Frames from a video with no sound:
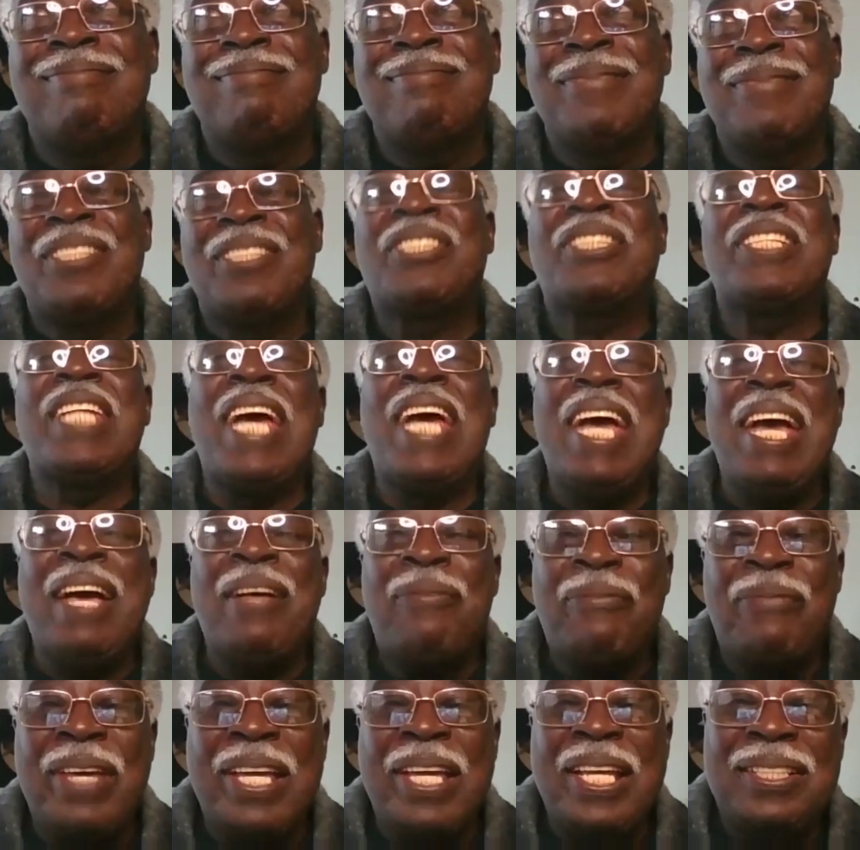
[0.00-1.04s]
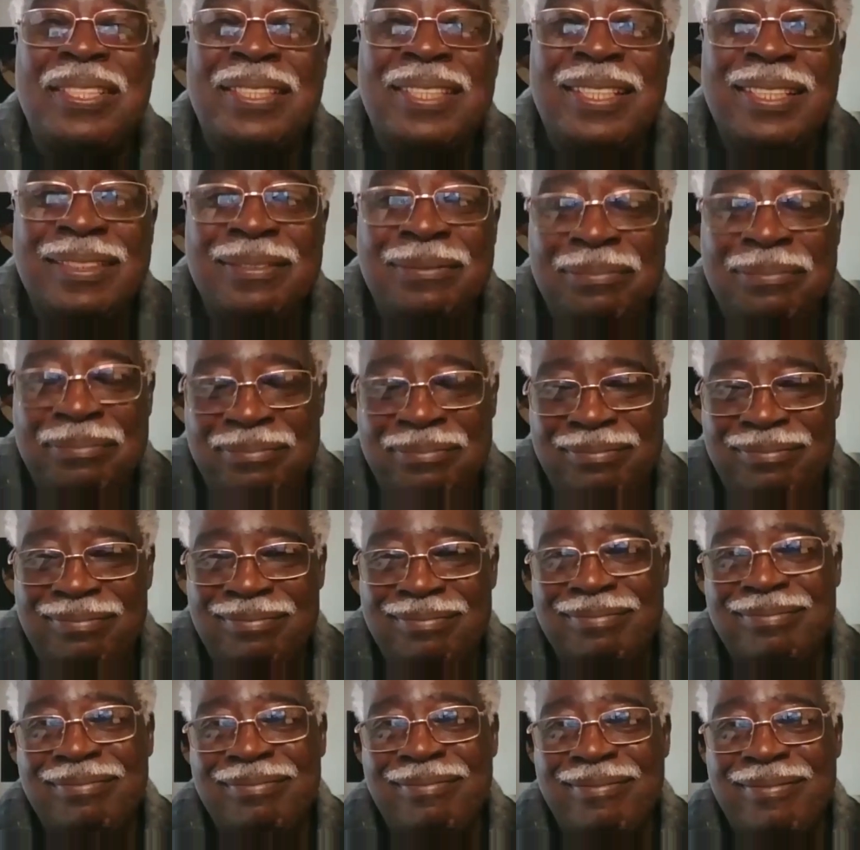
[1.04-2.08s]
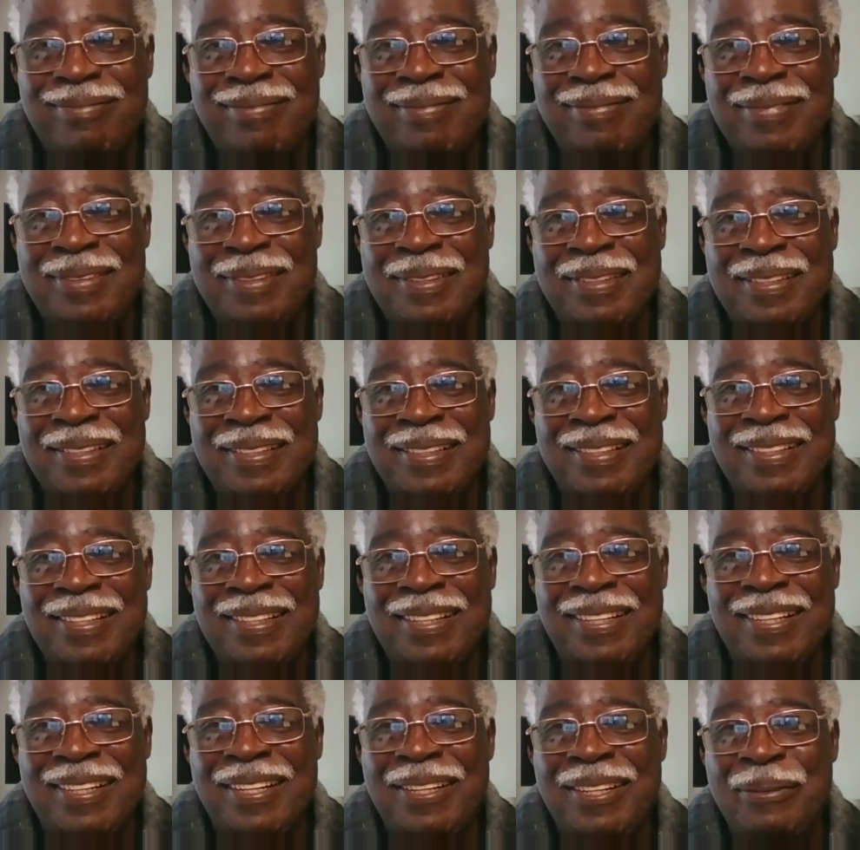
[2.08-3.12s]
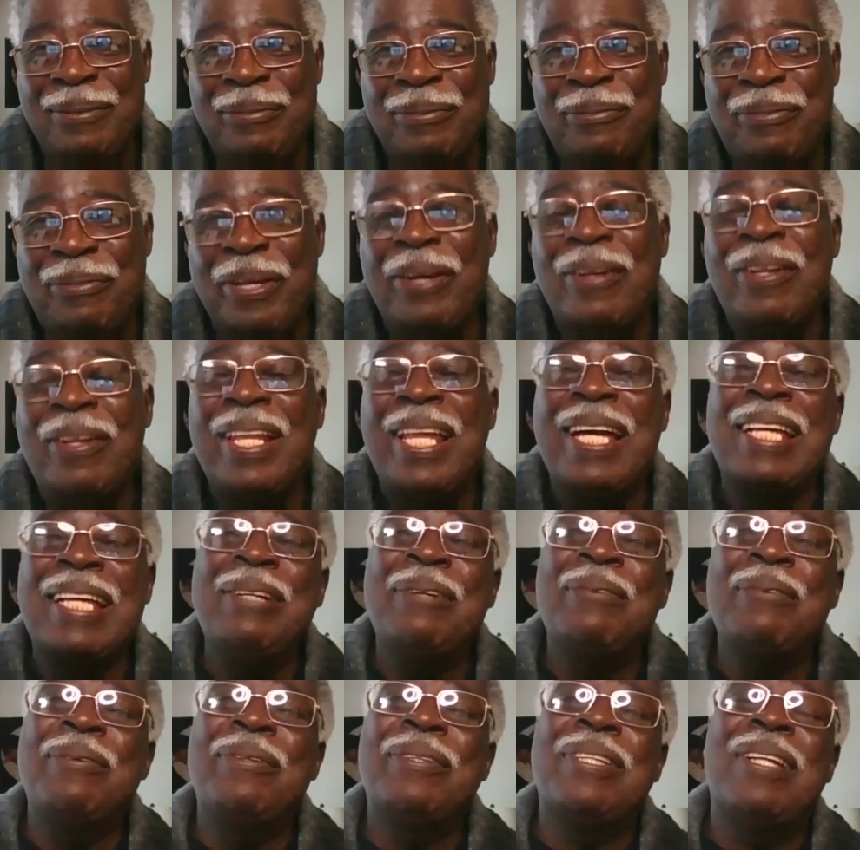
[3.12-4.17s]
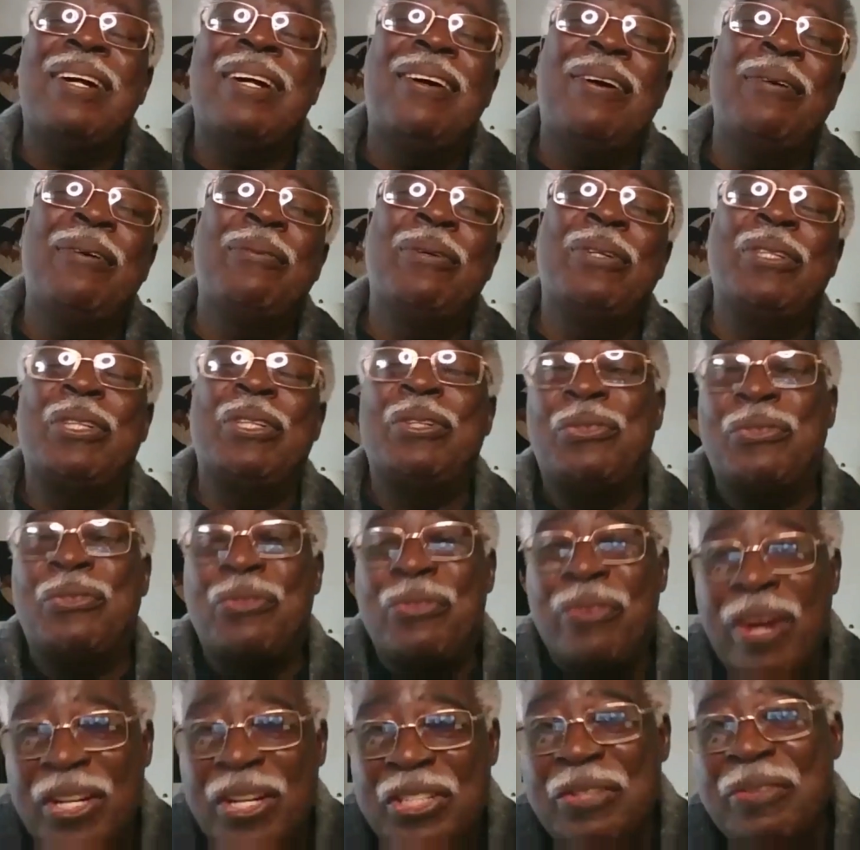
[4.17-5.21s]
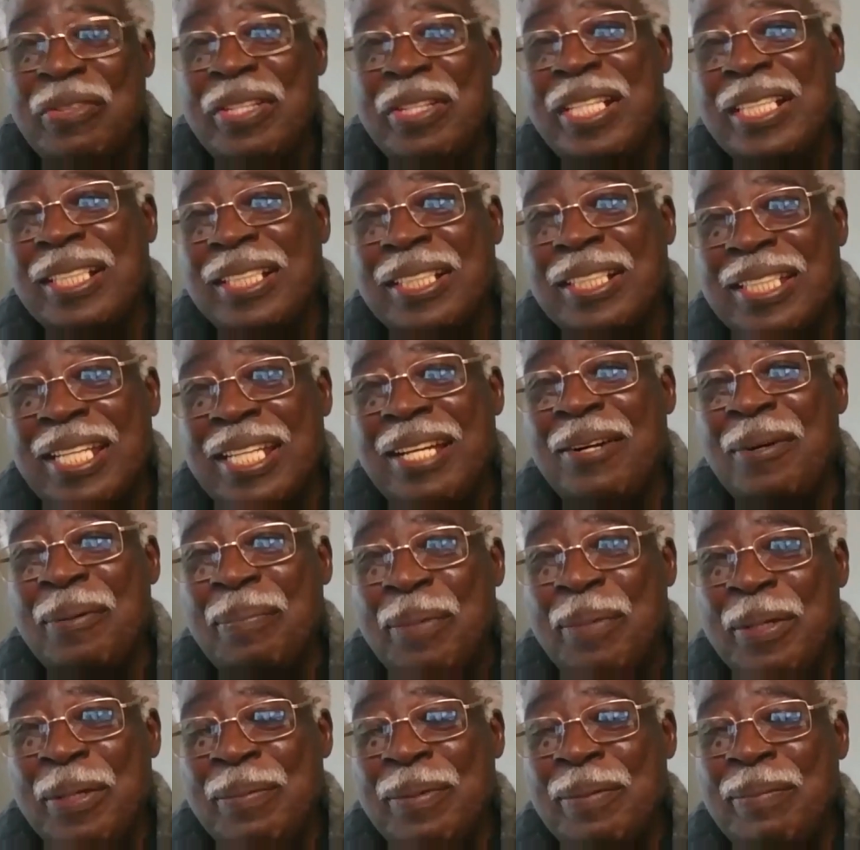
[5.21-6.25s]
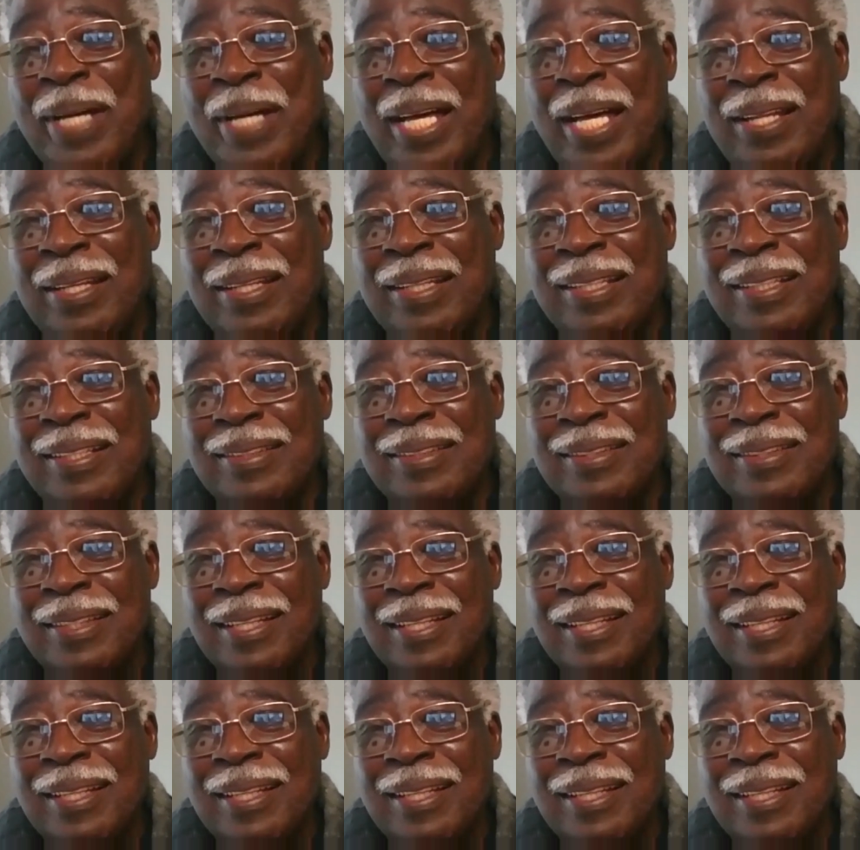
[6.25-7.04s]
sad-faced it, felt like it was a drudgery to tell people about this,